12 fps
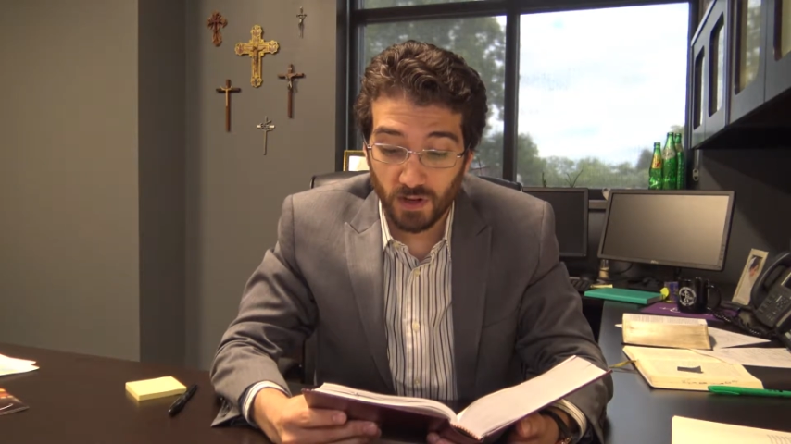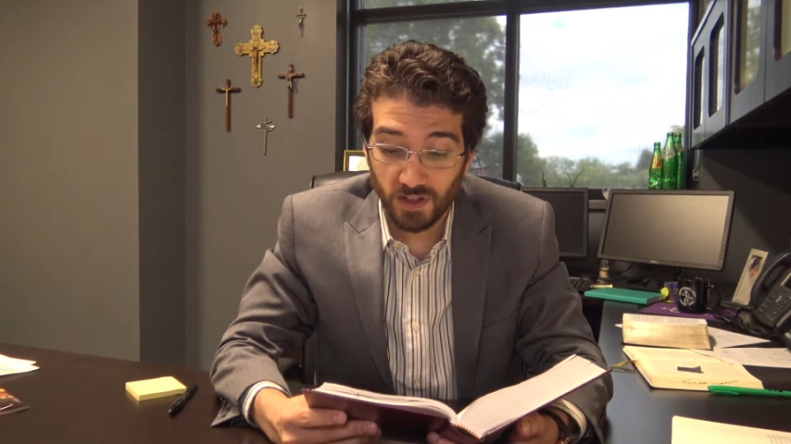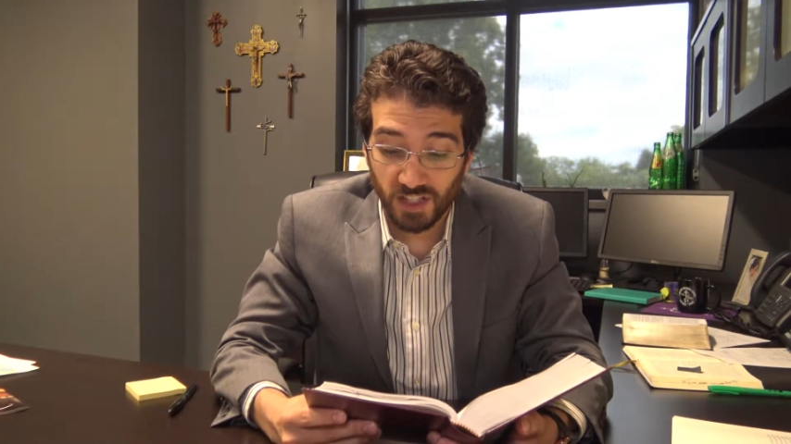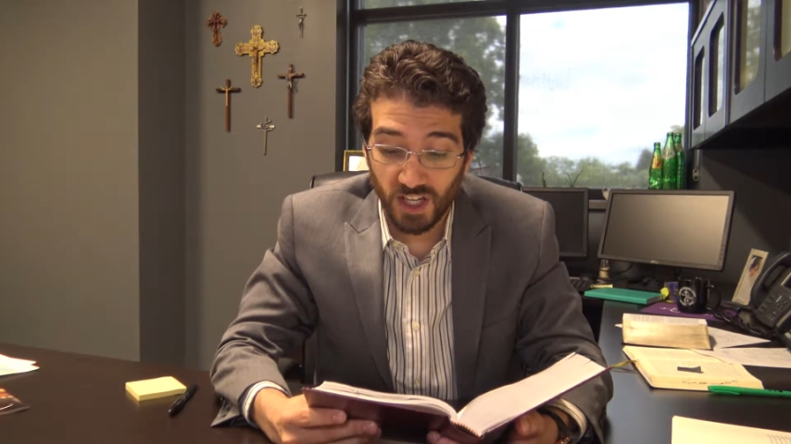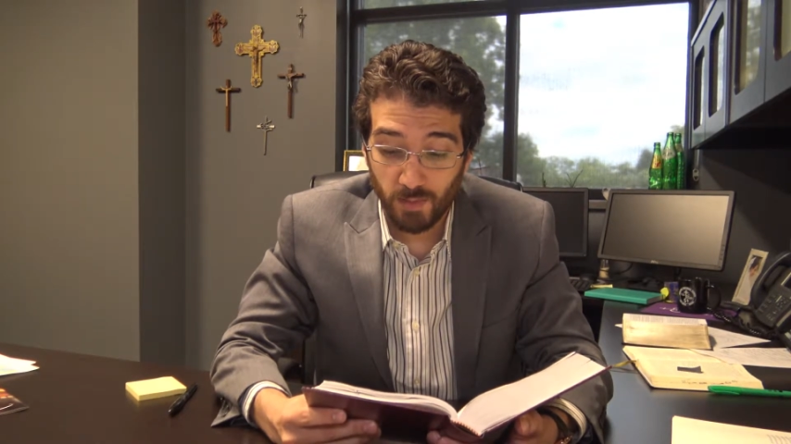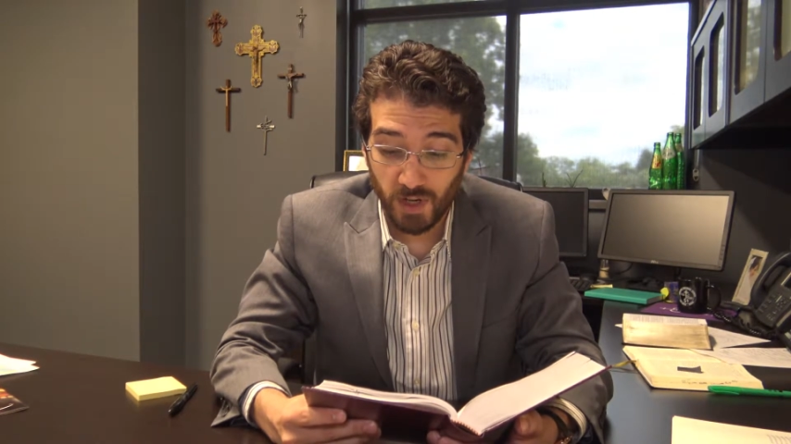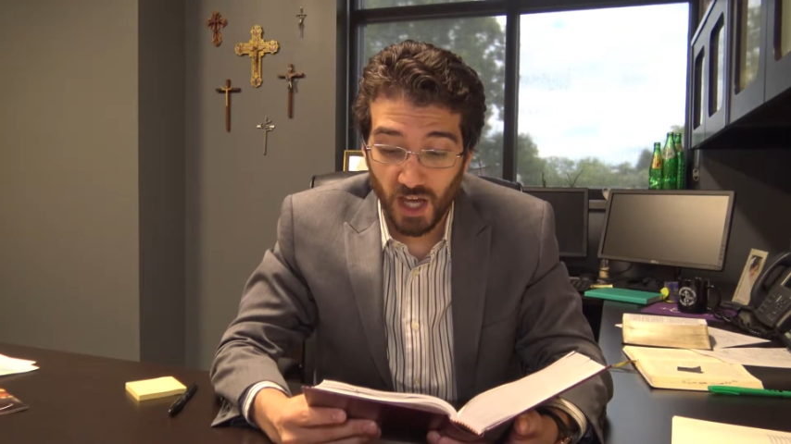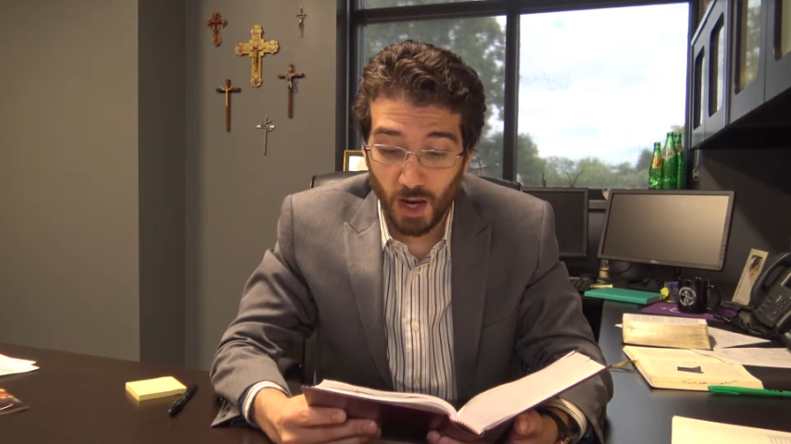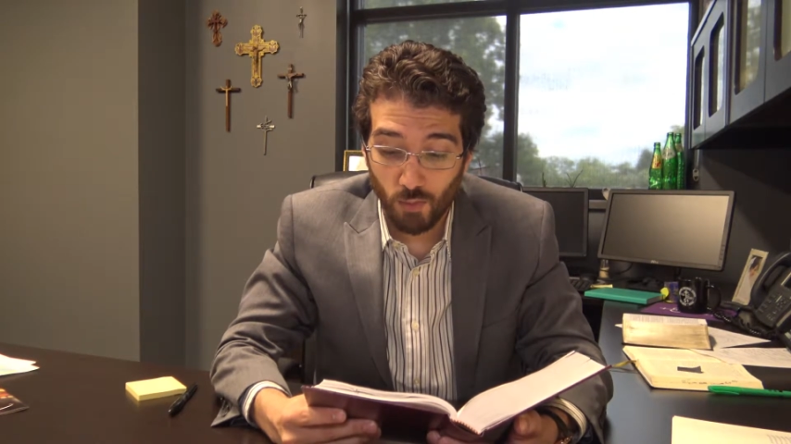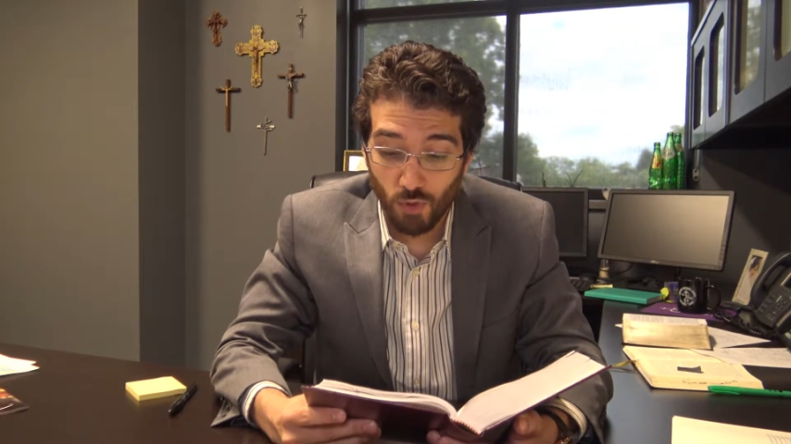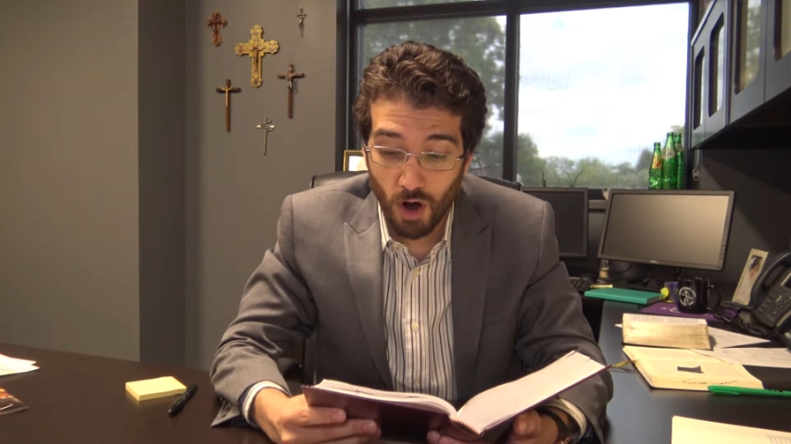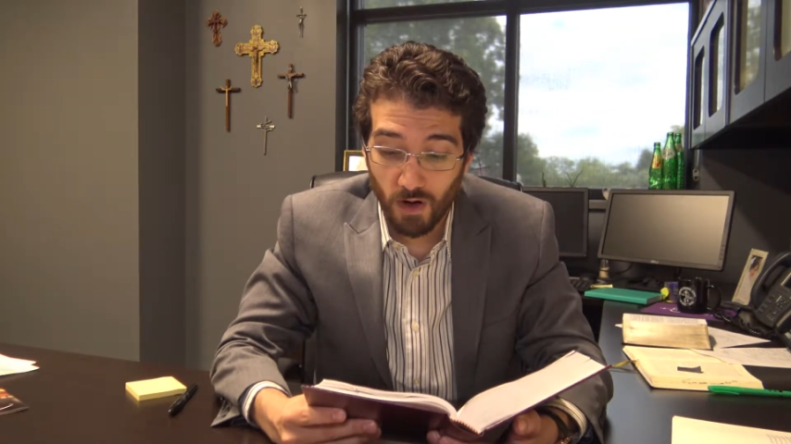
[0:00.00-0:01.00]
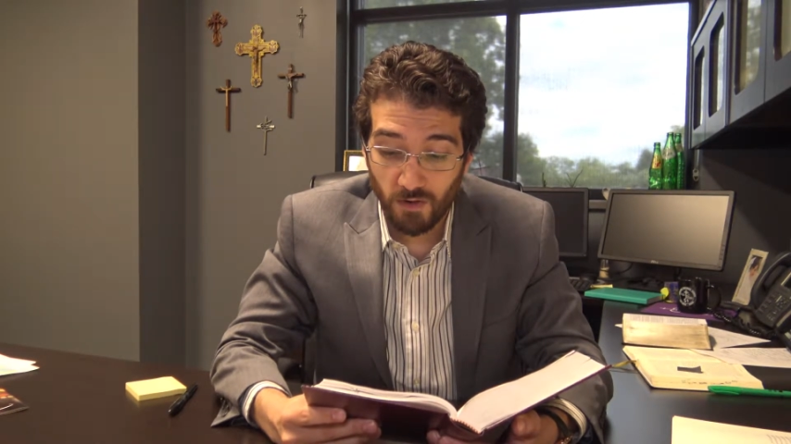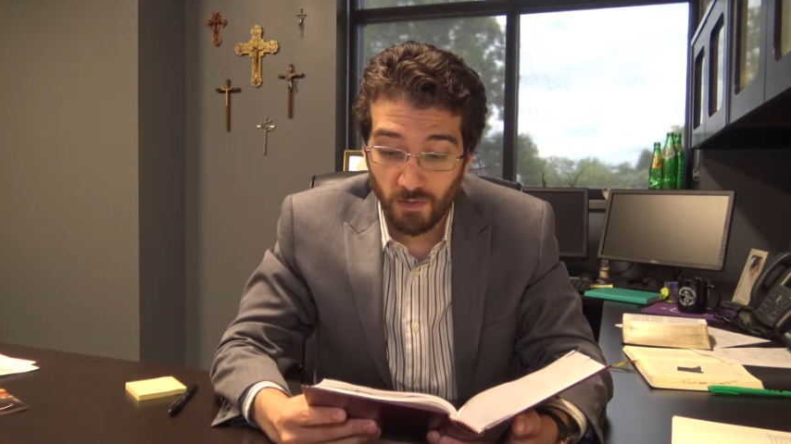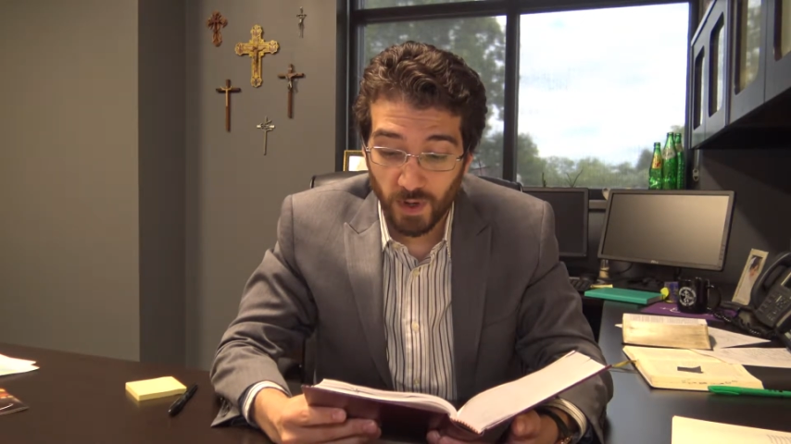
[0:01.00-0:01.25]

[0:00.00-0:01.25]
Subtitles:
The sea became rough